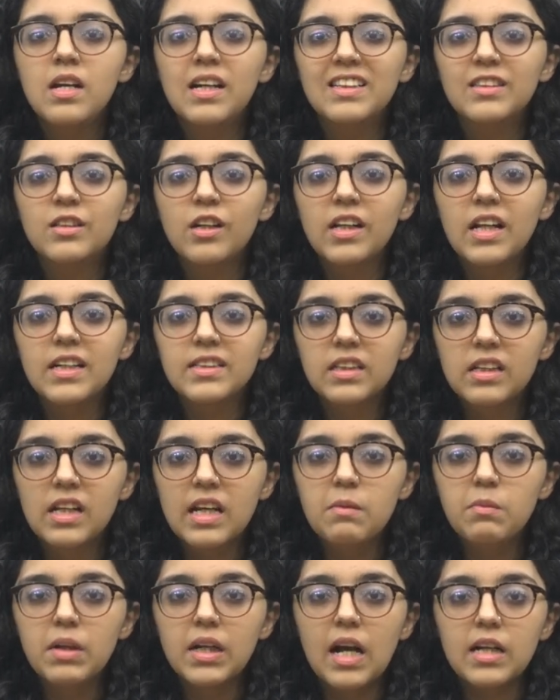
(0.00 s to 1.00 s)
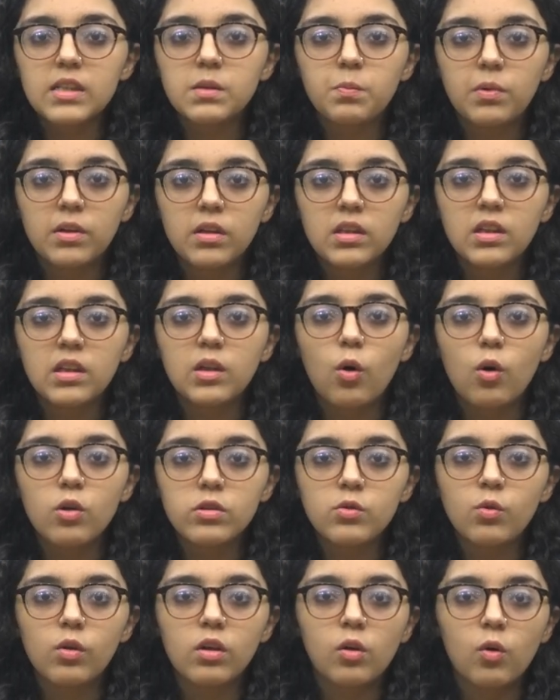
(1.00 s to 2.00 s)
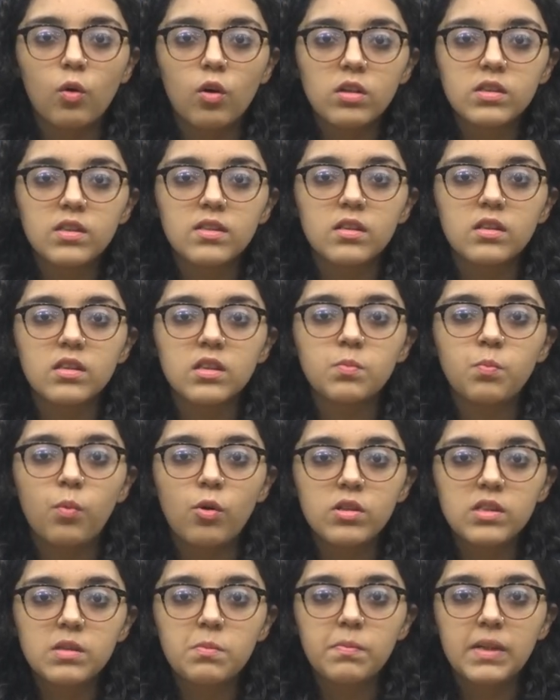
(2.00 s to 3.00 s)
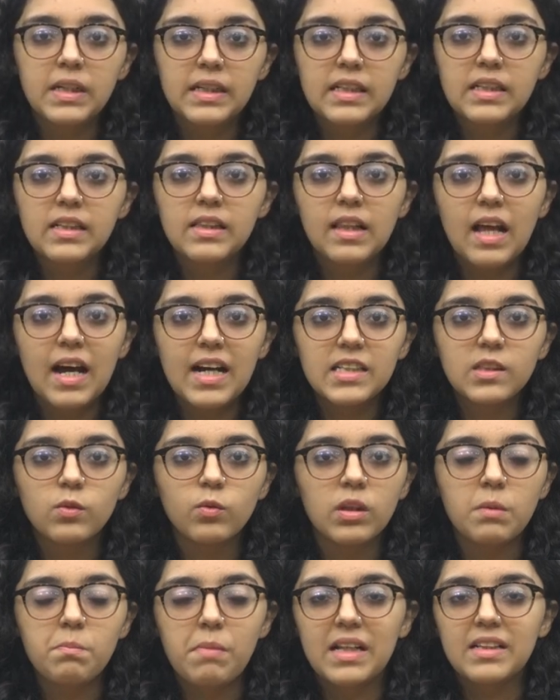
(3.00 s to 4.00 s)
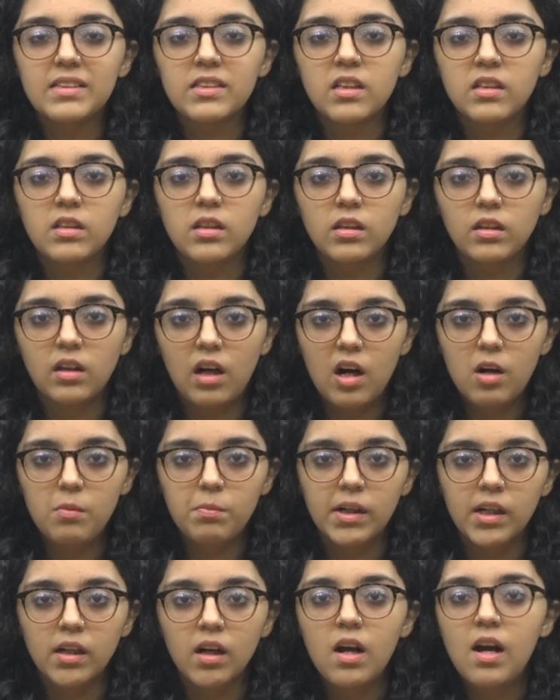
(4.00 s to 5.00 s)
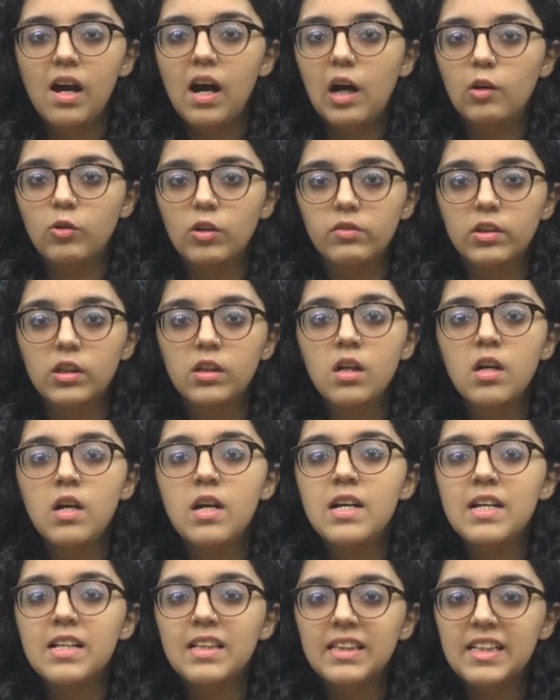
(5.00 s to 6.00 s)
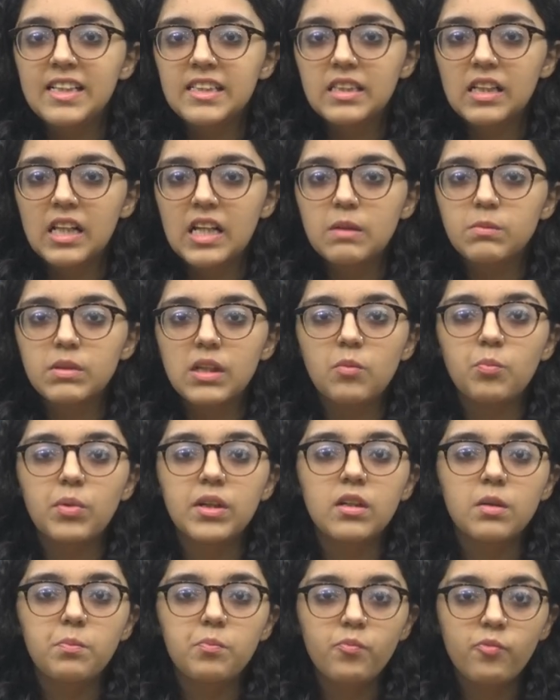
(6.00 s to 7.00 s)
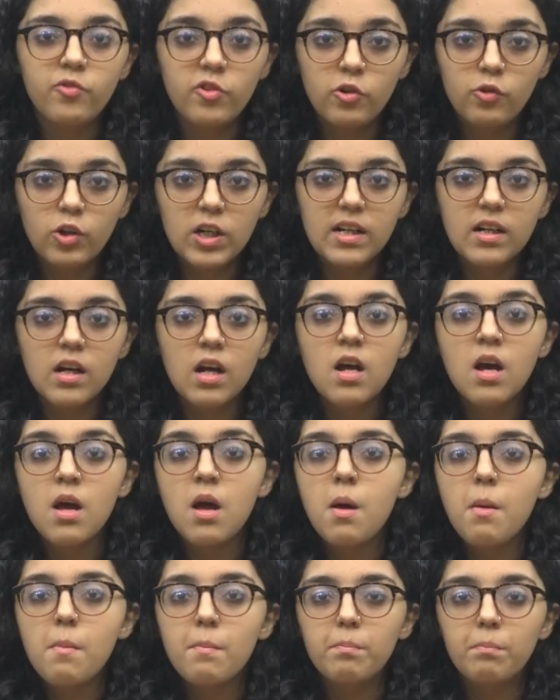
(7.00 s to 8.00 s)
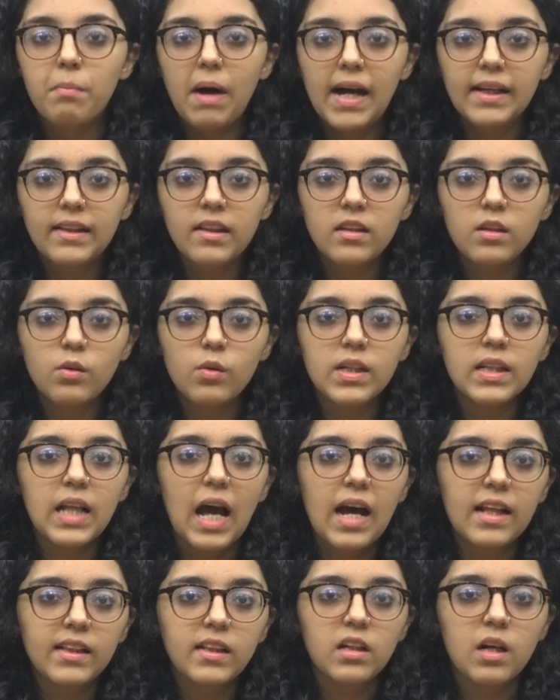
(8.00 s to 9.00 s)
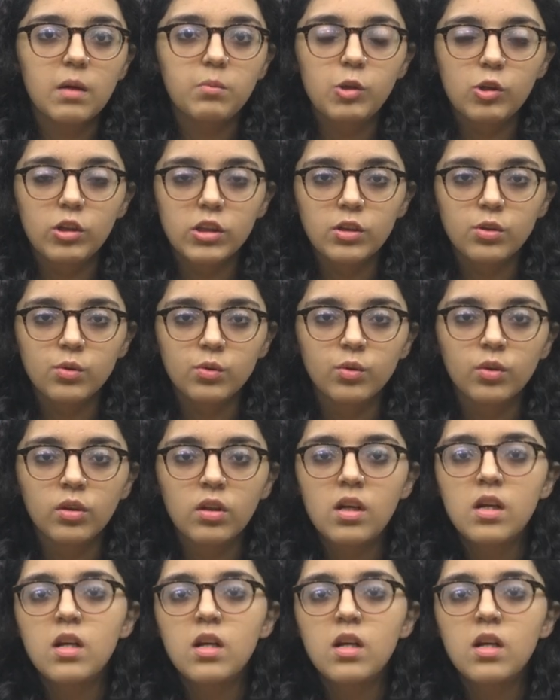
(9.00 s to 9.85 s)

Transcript: Israel has claimed that as per the Oslo Accords, the responsibility lies with the Palestinian government. However, these claims have been refuted by the UN and the WHO.